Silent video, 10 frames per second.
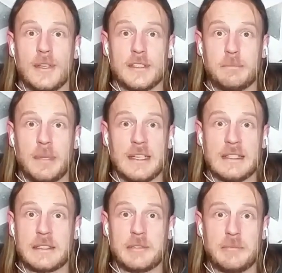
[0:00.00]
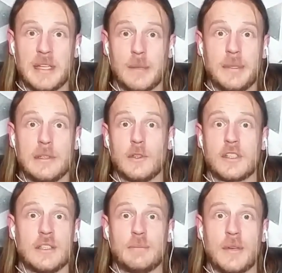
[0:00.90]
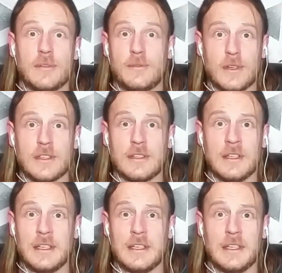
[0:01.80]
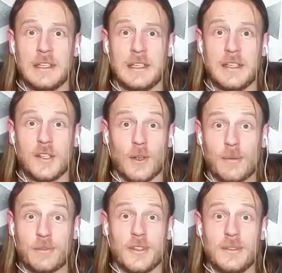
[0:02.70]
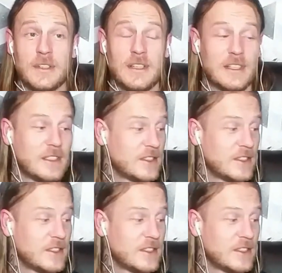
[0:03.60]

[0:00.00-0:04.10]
how this big hippie looking motherfucker got in front of you.